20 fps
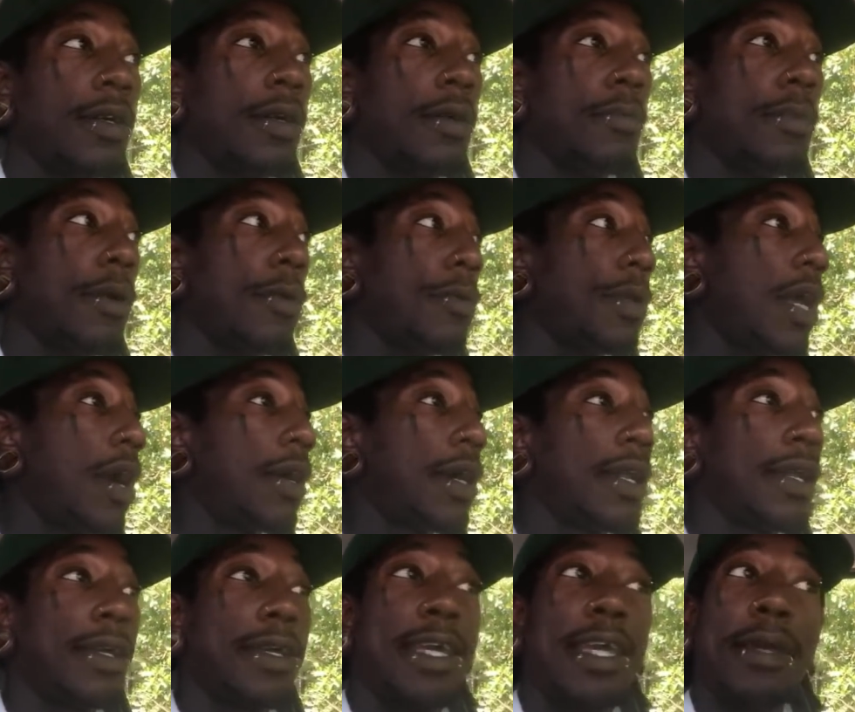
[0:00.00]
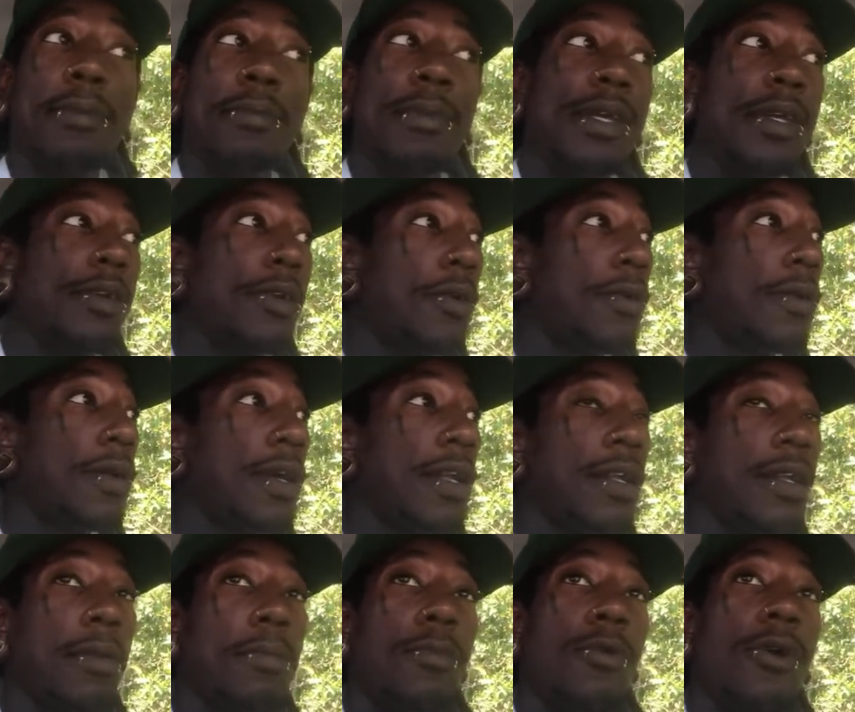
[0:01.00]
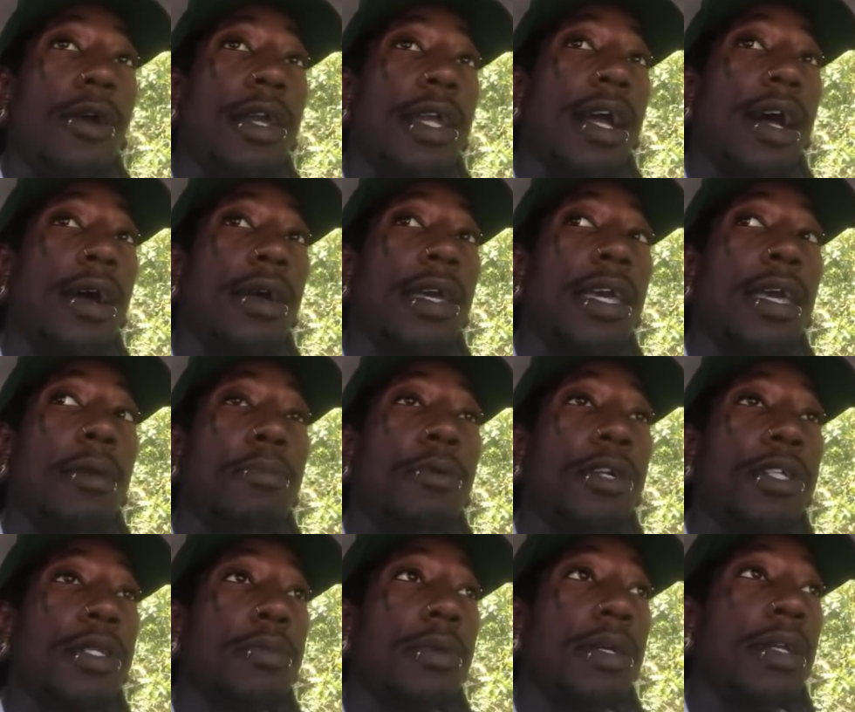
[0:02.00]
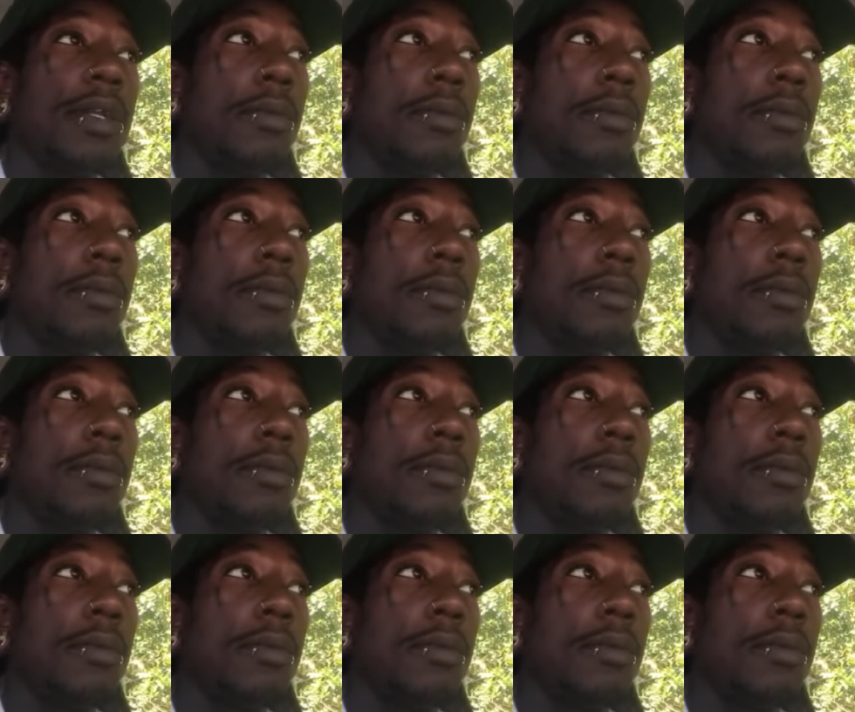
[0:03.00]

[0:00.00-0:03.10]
But y'all gotta keep me going. The more y'all keep pushing me,